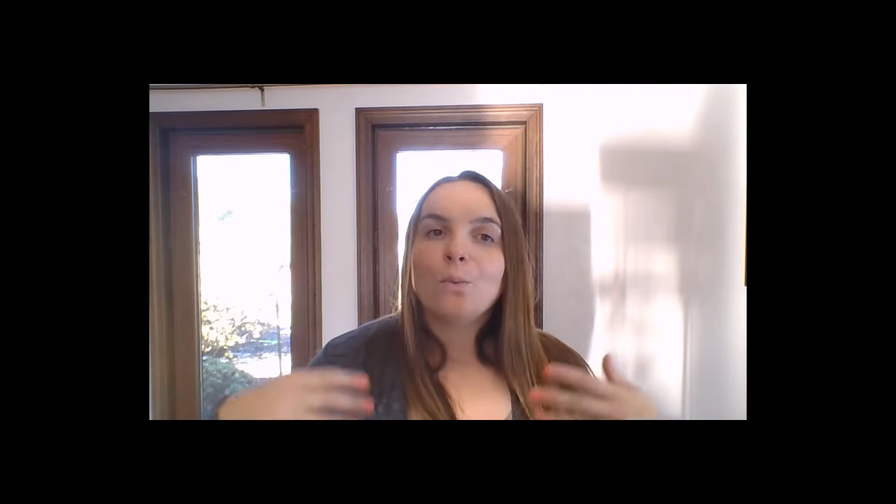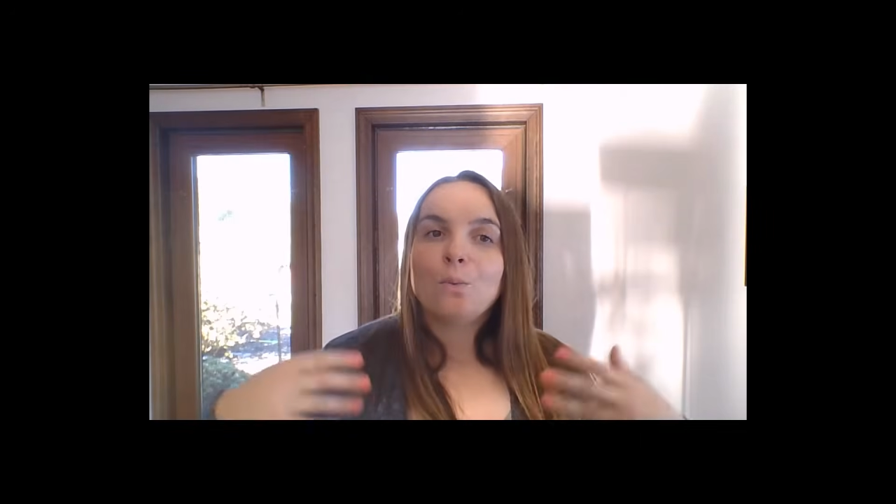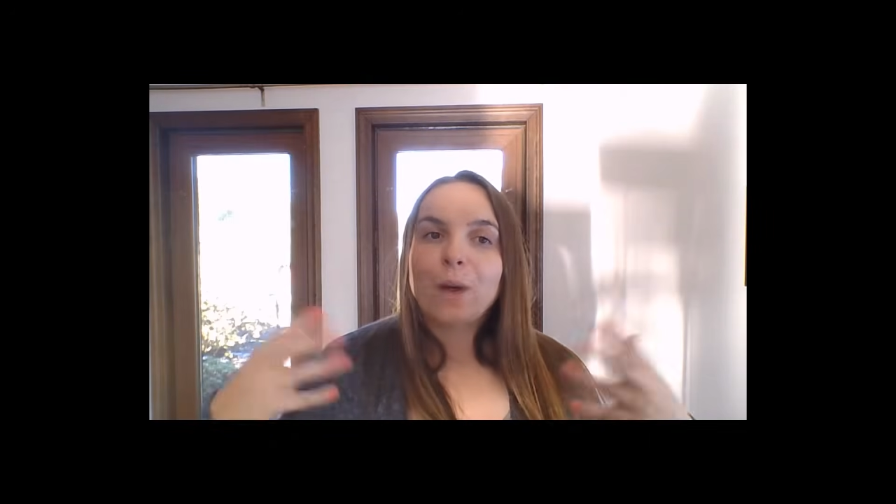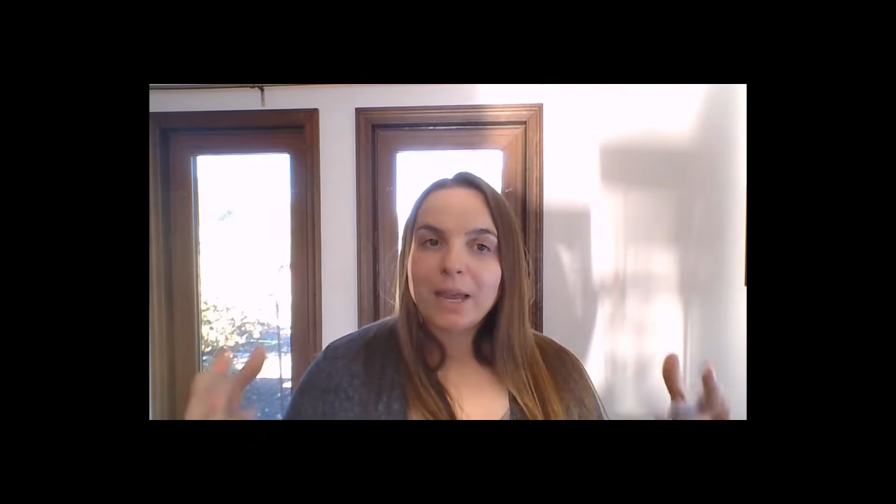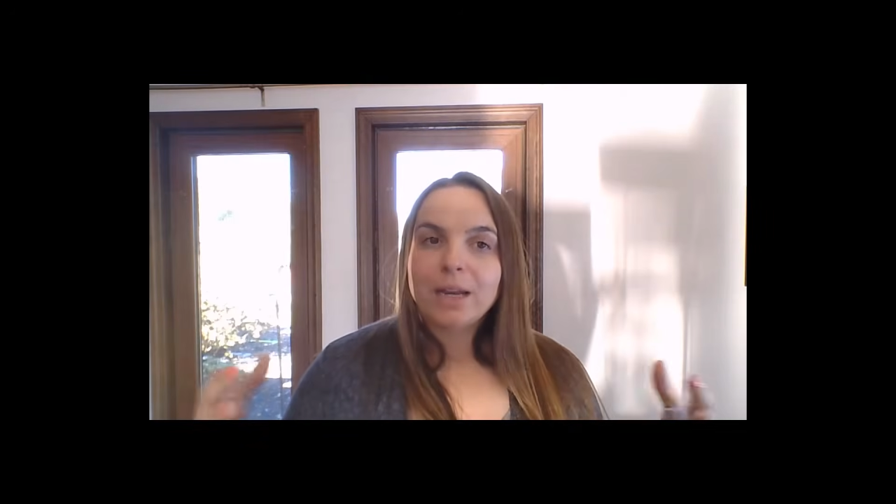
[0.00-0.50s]

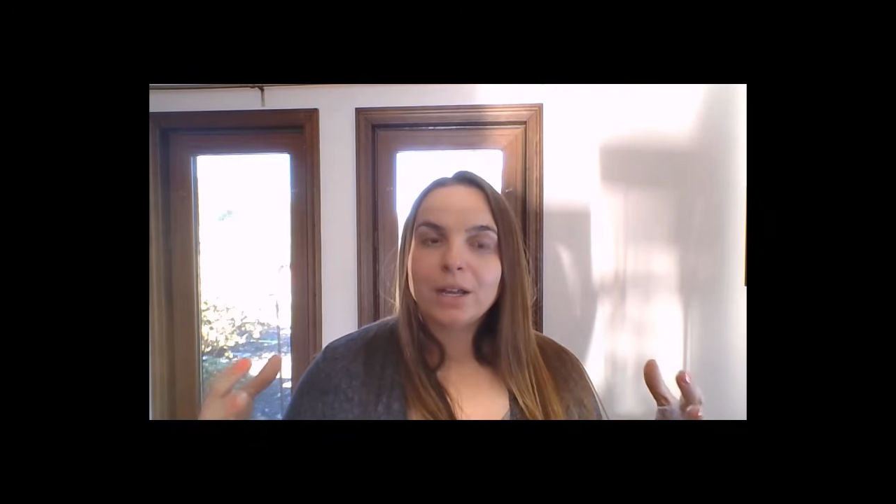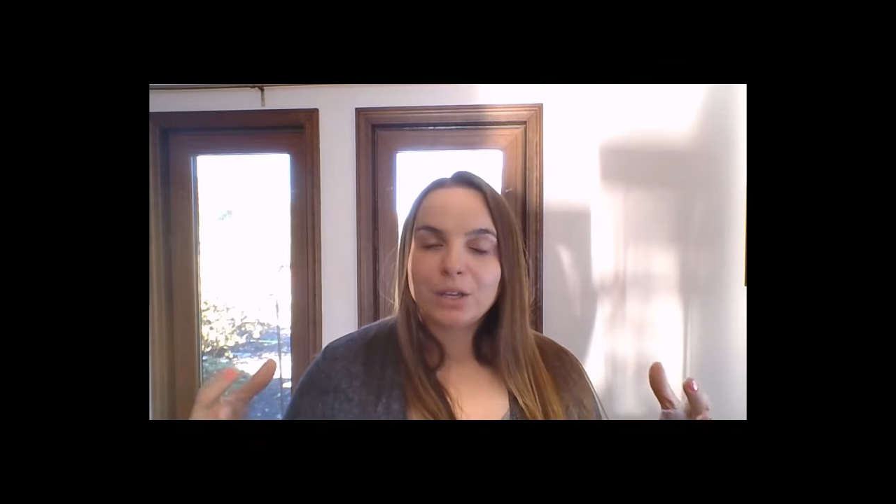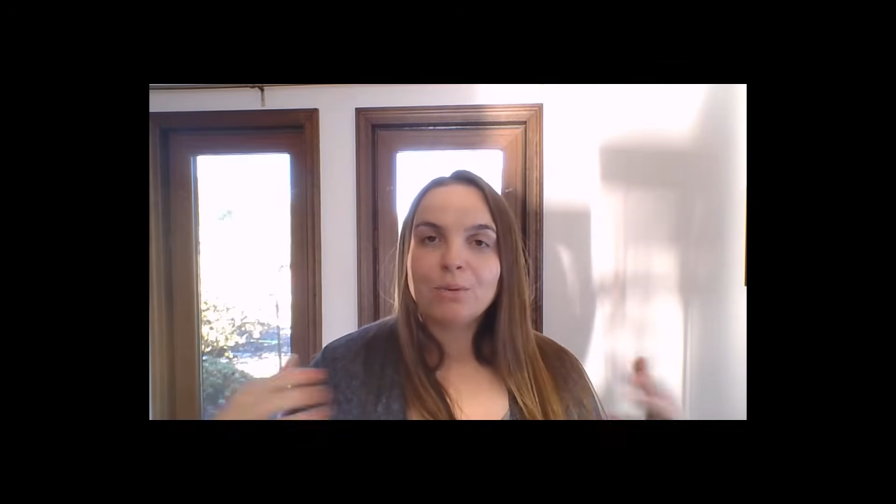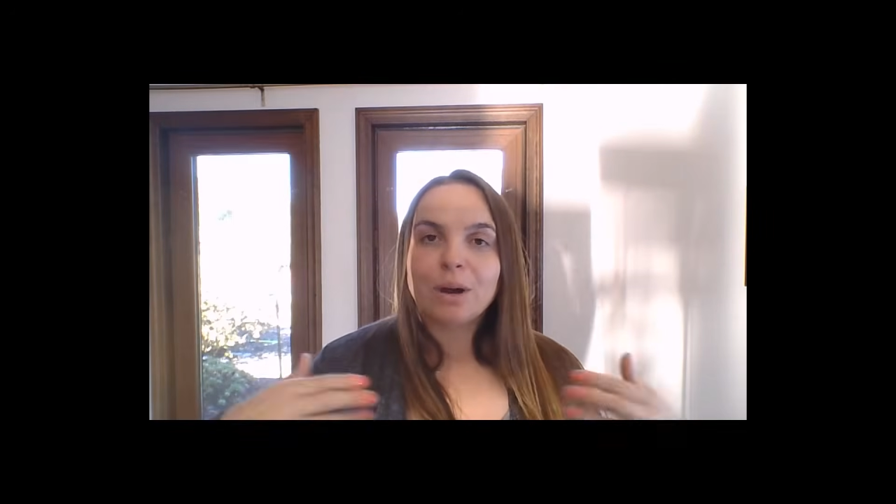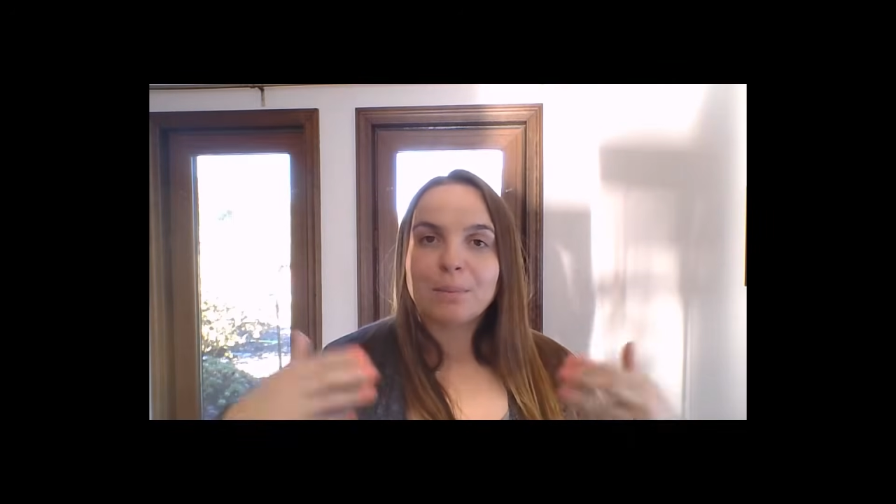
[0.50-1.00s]
When
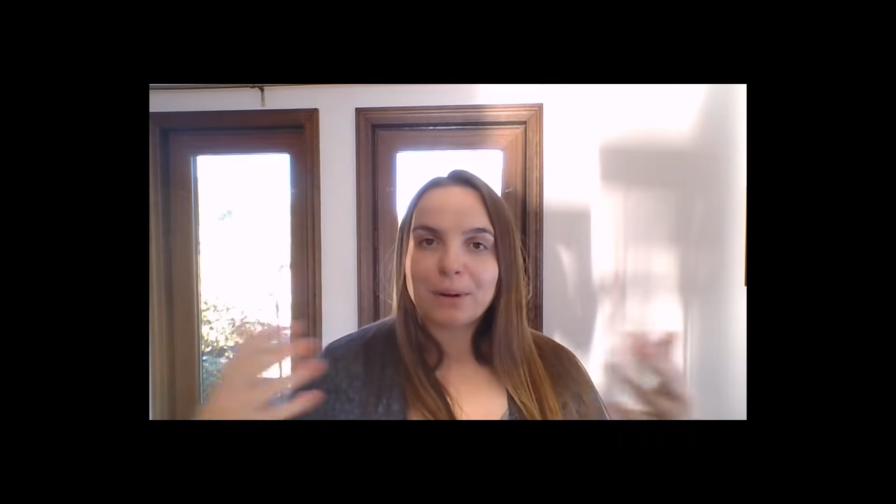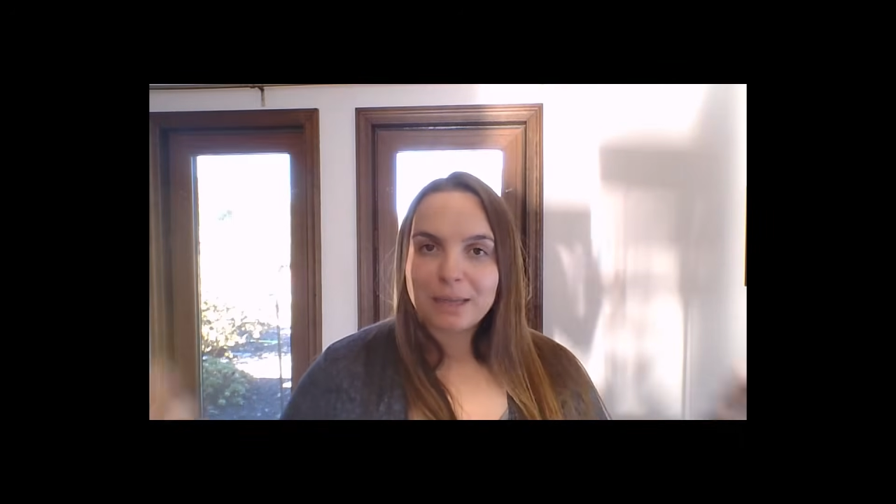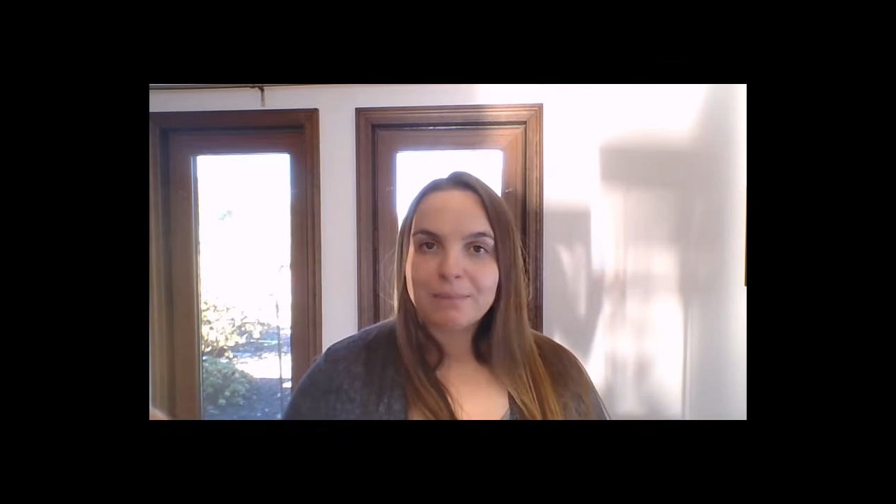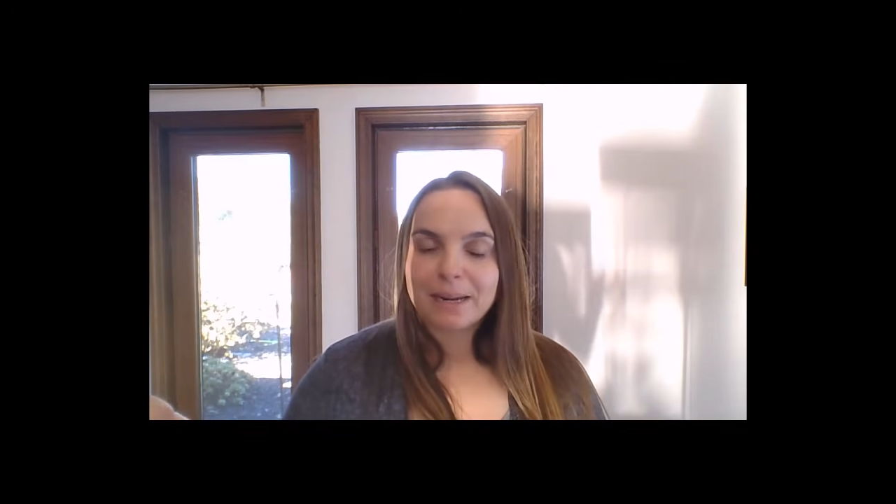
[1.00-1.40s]
you are putting